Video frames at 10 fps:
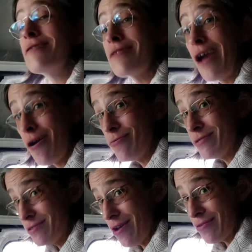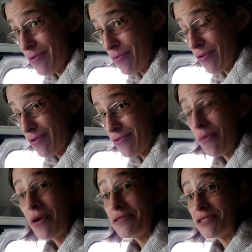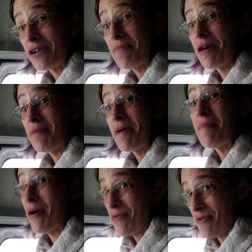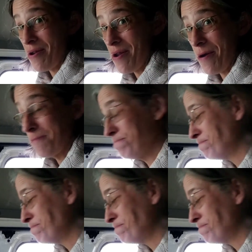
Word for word: Cow is not the word that wants to come out of my mouth right now.